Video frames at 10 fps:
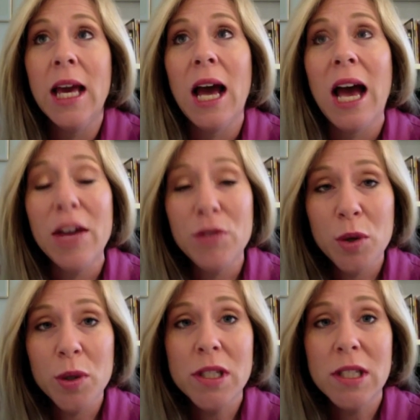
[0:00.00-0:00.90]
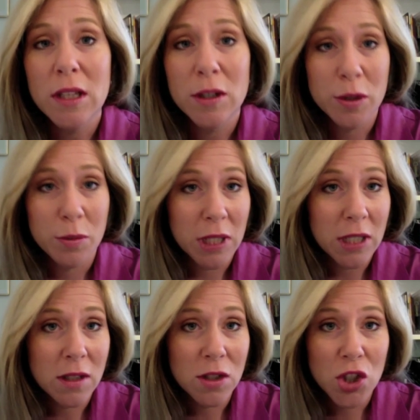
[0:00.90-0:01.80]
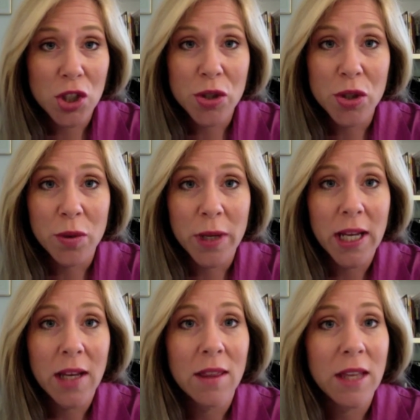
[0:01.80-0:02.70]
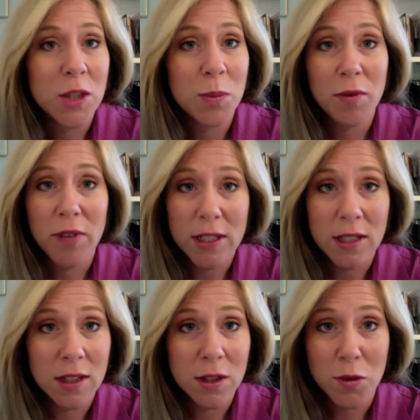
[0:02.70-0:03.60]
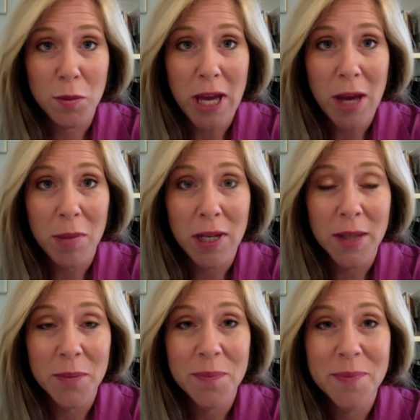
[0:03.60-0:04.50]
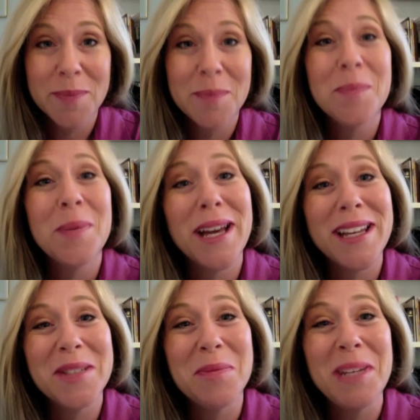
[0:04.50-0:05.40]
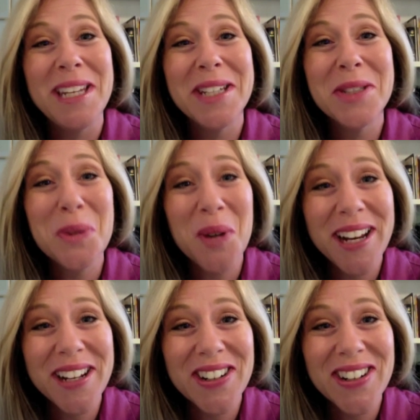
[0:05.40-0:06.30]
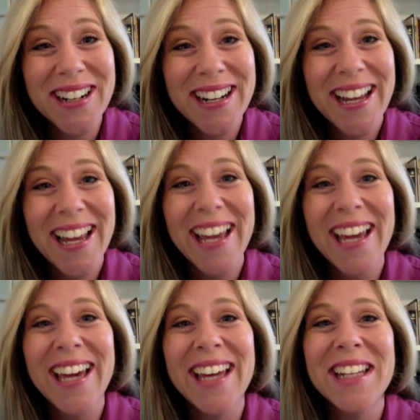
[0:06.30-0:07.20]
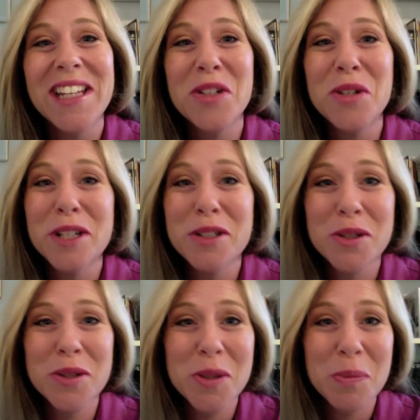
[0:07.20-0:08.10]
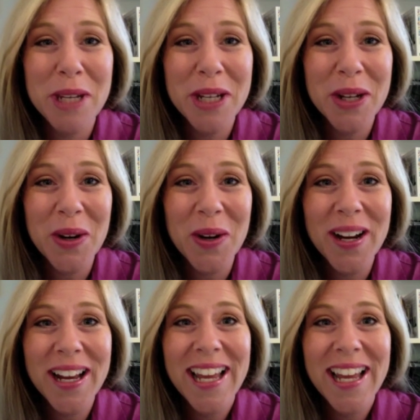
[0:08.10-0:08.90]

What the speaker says: I've noticed that there's some things that she's doing that's preventing this from happening. But being a trainer and an international speaker,